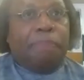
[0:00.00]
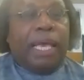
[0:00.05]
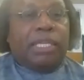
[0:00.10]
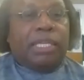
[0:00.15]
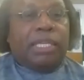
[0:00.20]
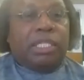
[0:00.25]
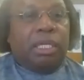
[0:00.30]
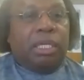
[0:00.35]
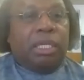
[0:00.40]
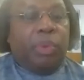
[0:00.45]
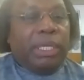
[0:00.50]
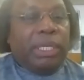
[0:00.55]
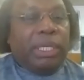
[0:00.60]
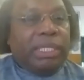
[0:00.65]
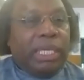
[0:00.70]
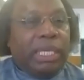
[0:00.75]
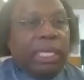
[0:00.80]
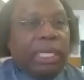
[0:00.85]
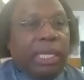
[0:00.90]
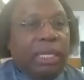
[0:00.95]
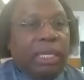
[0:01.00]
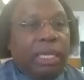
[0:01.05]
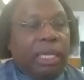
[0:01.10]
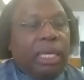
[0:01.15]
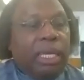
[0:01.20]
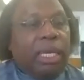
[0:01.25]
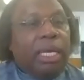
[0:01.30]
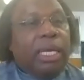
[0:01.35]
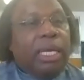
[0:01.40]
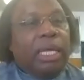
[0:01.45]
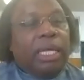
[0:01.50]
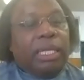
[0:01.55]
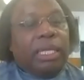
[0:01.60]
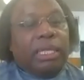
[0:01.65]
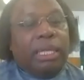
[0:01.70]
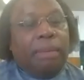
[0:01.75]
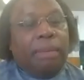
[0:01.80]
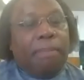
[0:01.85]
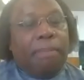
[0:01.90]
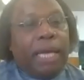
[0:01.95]
this past year, we did it.
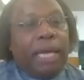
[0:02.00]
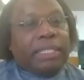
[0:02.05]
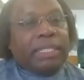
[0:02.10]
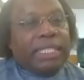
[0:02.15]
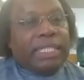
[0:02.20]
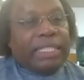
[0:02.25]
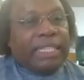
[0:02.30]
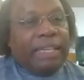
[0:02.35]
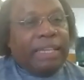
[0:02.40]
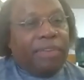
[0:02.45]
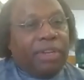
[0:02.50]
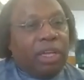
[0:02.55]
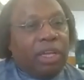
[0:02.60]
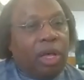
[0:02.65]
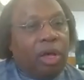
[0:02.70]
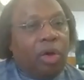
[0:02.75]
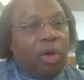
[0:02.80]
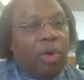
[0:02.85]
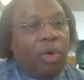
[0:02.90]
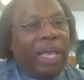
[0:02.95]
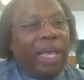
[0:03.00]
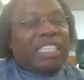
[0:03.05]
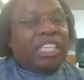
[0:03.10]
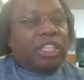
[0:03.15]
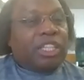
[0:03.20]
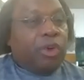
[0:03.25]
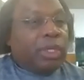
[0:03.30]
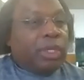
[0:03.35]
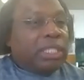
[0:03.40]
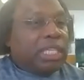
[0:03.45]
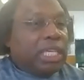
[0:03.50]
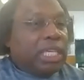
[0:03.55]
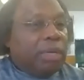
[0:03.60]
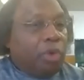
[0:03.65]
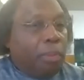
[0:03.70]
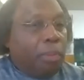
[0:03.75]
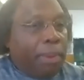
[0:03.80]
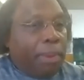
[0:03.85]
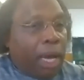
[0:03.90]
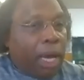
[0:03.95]
The Morrison Symphony Hall has 13
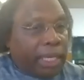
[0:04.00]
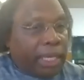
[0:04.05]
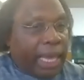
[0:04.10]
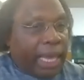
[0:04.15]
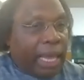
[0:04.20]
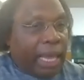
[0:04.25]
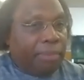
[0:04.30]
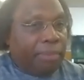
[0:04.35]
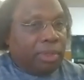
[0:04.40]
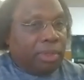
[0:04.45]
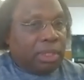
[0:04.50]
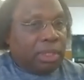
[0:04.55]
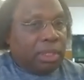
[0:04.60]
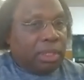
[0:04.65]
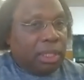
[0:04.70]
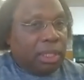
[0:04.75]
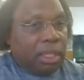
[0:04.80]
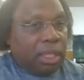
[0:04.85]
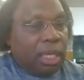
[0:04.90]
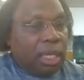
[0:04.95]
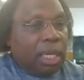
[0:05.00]
robotic cameras.